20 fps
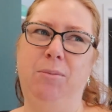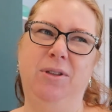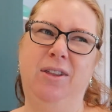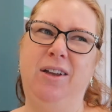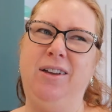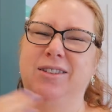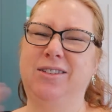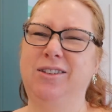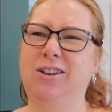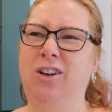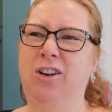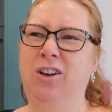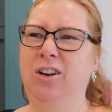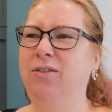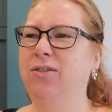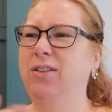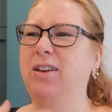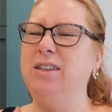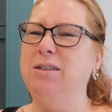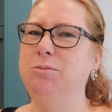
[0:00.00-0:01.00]
But that's
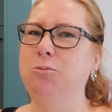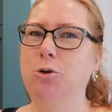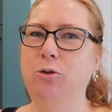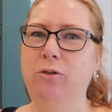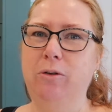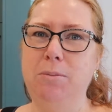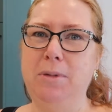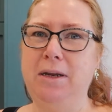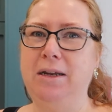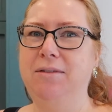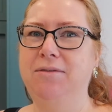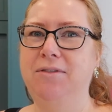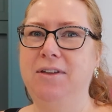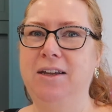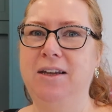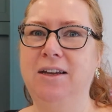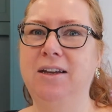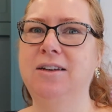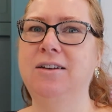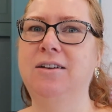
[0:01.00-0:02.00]
more of a me thing.